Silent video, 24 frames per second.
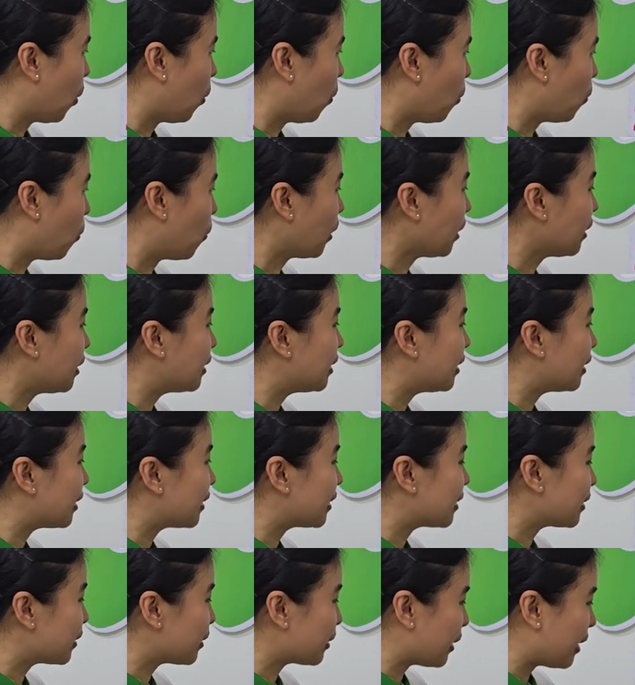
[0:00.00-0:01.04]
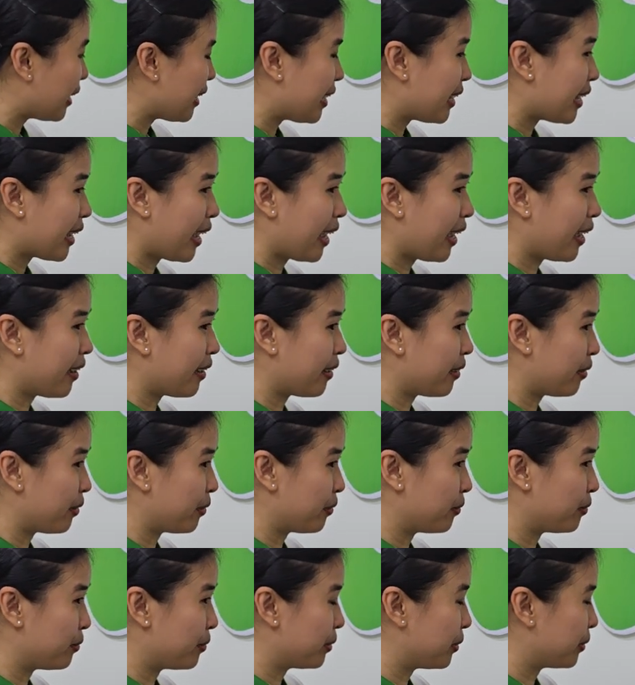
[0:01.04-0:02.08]
What does he
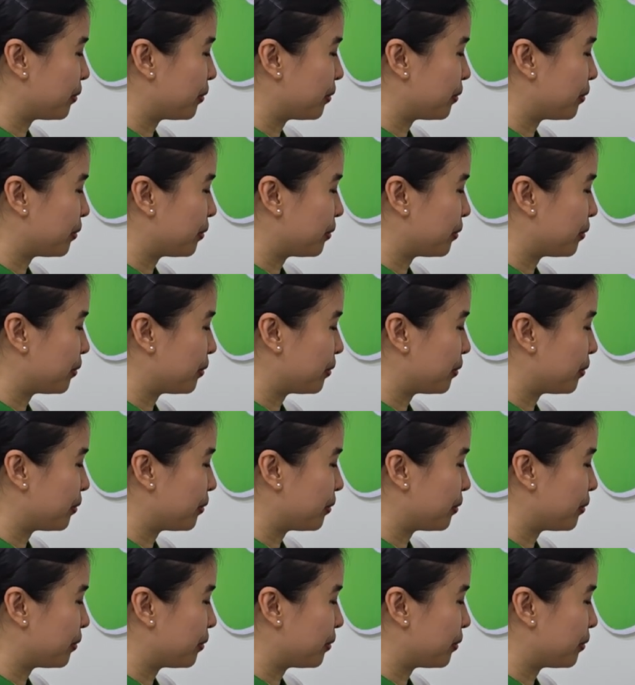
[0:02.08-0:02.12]
have?